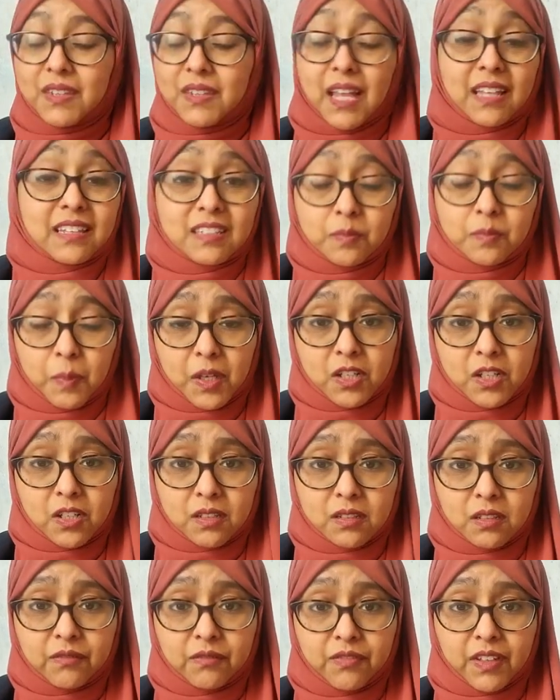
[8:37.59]
They're the
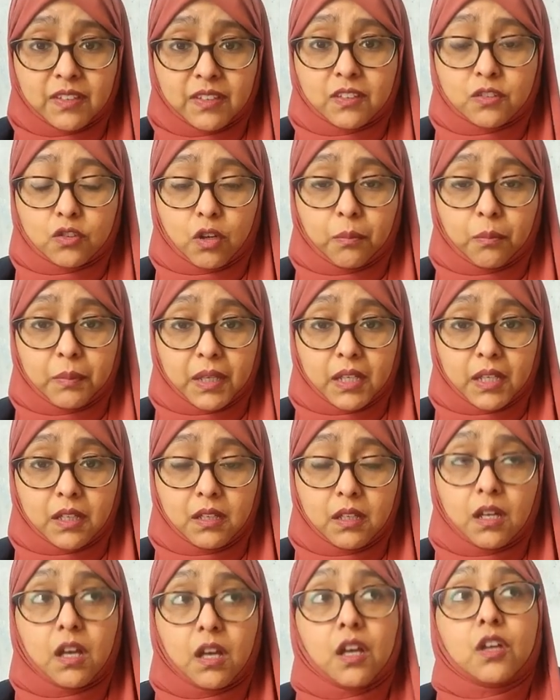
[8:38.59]
specialists in visas, not
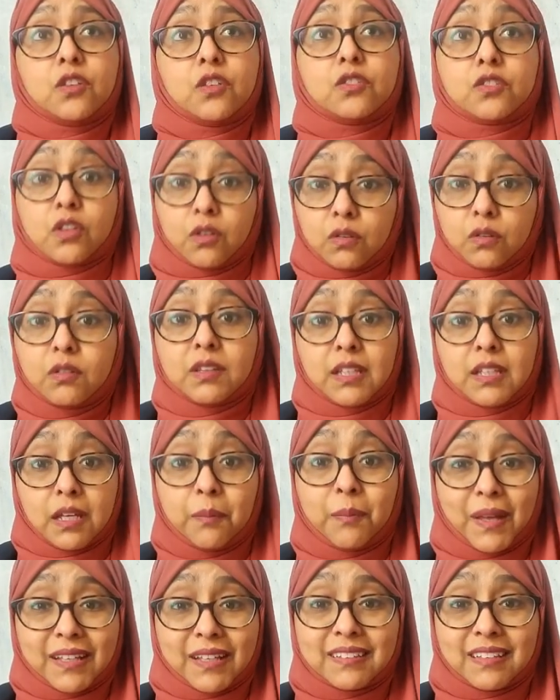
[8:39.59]
me. So it
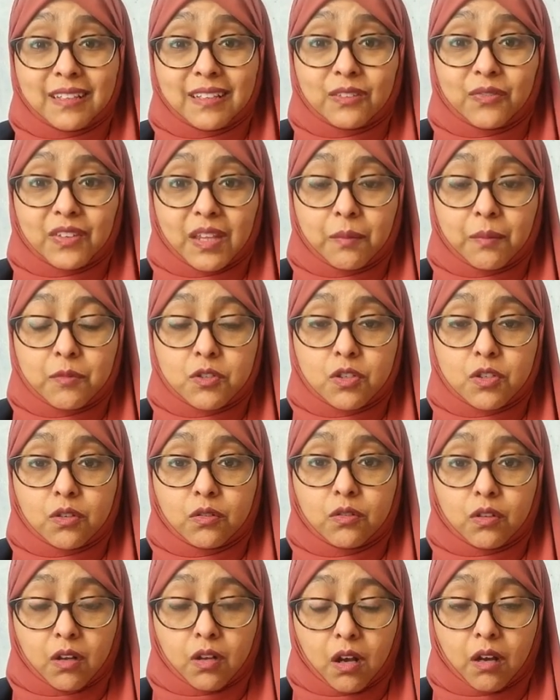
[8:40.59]
makes sense for them
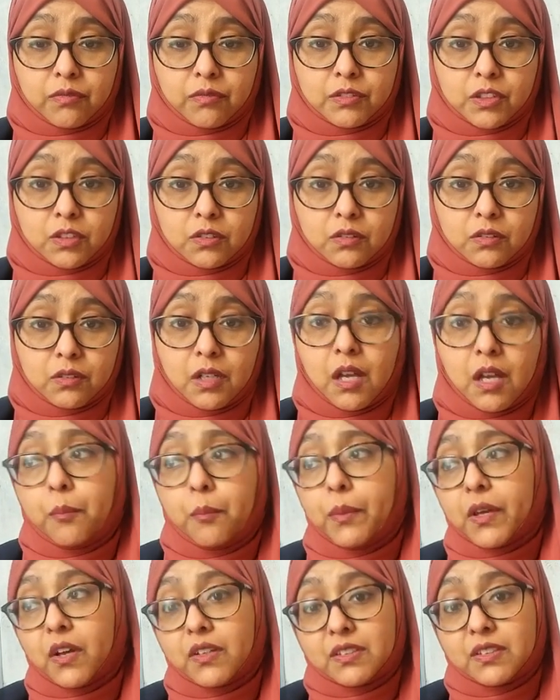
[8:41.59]
to look after you,
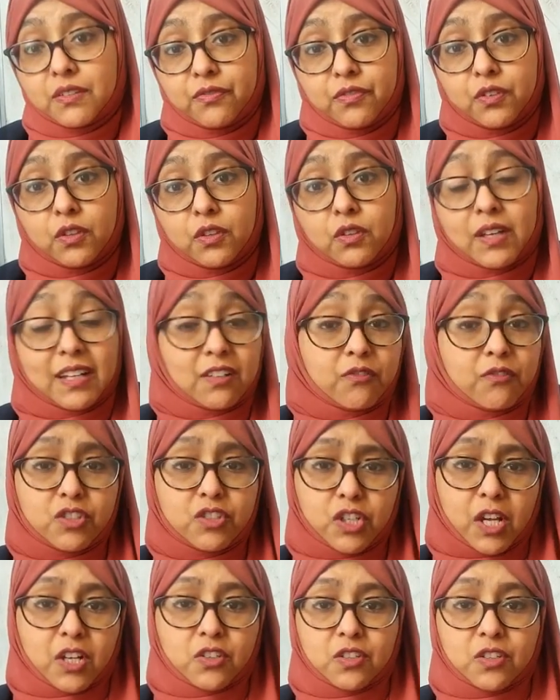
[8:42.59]
because if you get a
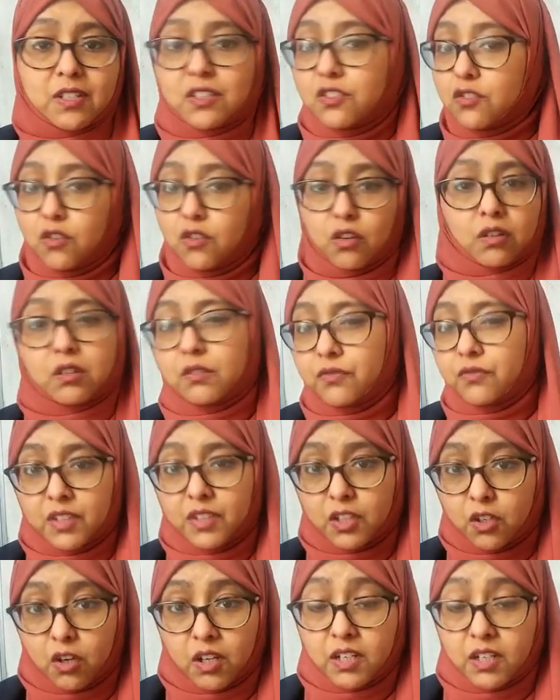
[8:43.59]
rejection, it's not good for
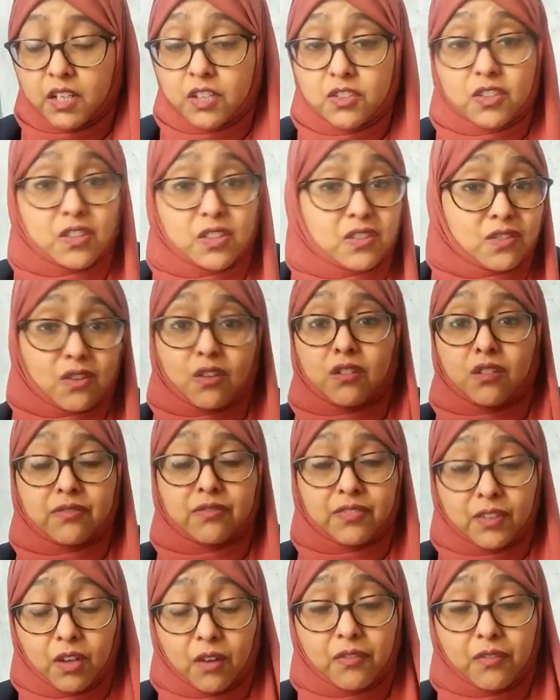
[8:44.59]
the college, it's not good
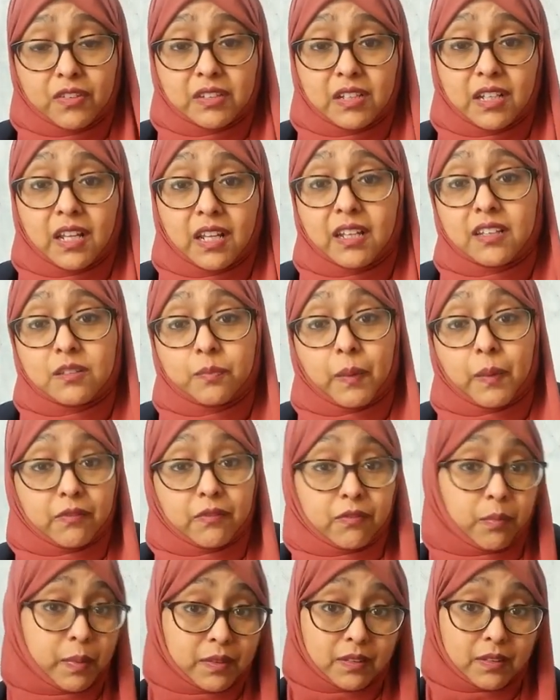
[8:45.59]
for you, obviously, and it's bad
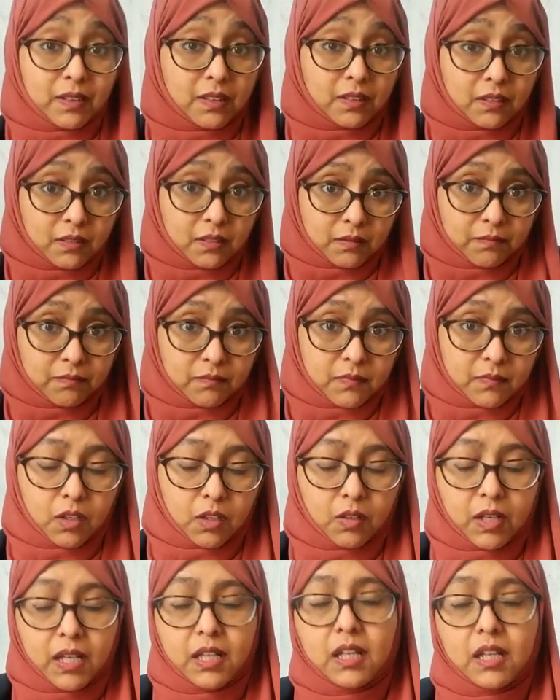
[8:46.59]
for business.
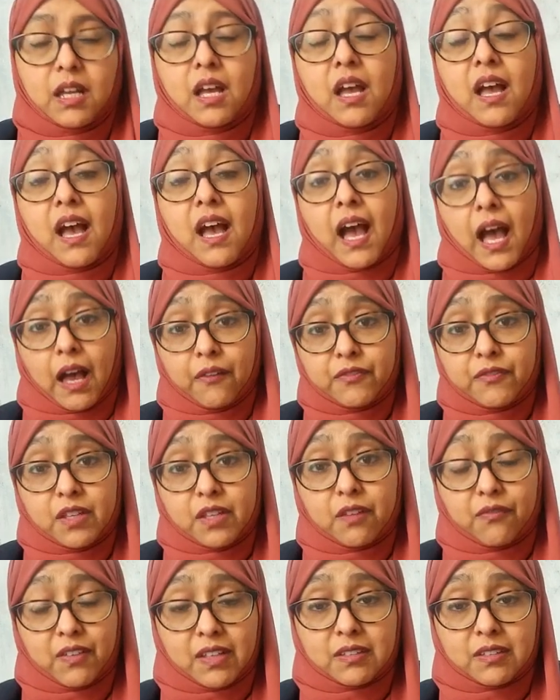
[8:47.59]
Okay? After
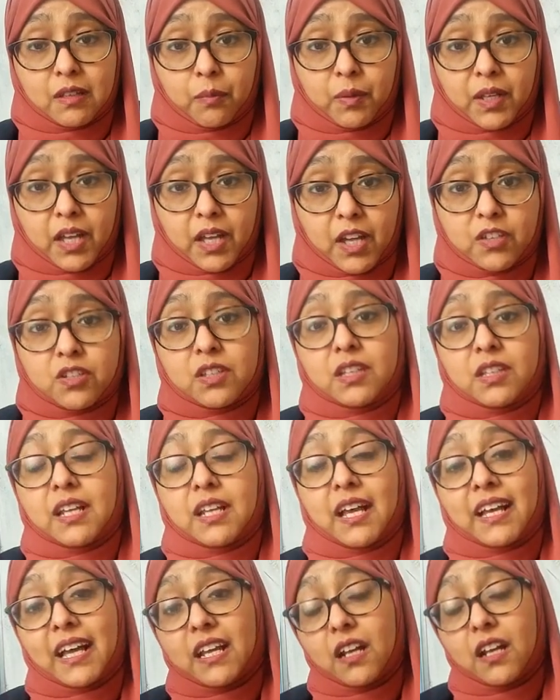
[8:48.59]
the visa application, then
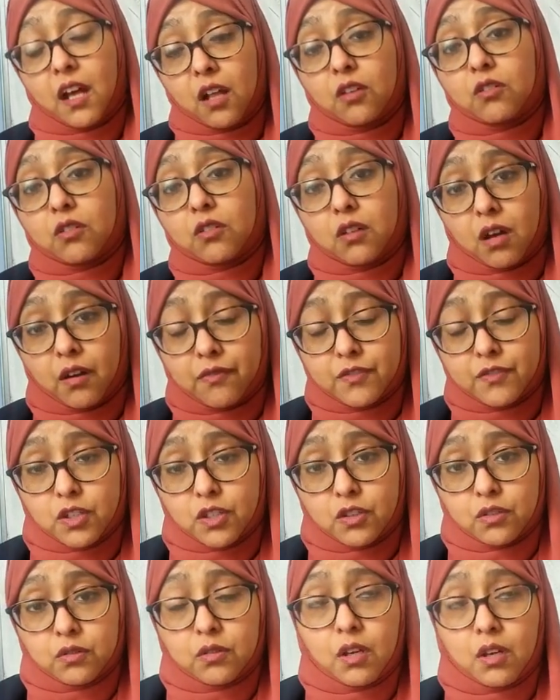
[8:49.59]
again, I'll look after
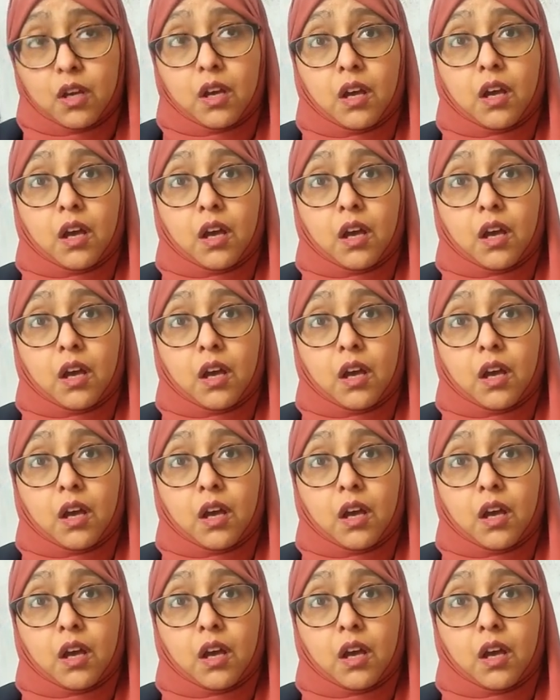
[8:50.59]
you.